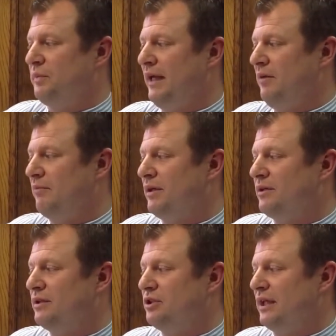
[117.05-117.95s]
Peanut butter
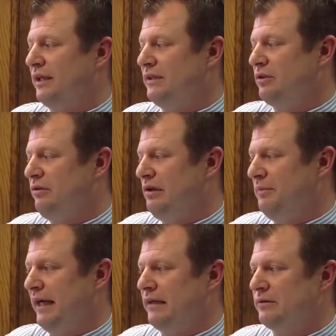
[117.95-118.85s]
and jelly, 2
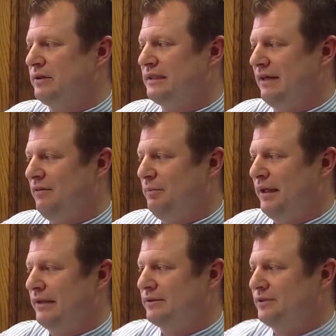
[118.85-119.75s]
tomatoes, 7
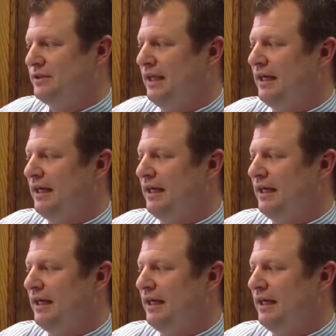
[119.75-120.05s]
pickles,